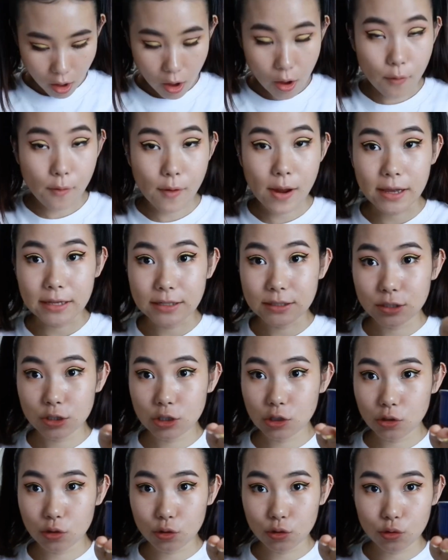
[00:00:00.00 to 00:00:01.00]
Alright,
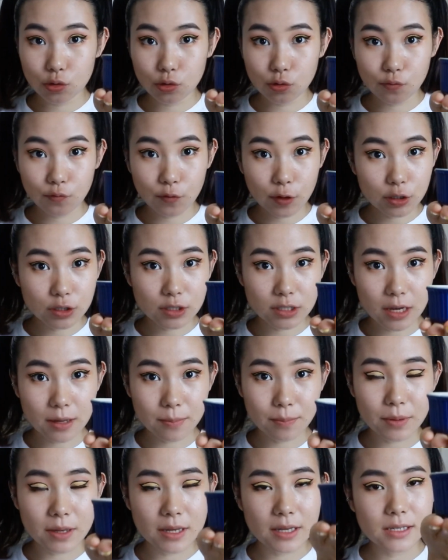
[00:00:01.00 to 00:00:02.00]
so first up
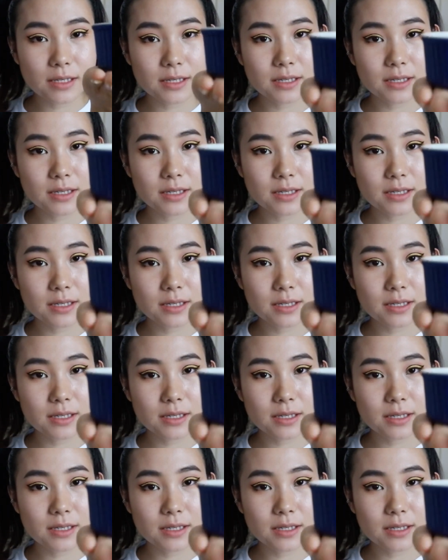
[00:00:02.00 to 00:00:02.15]
is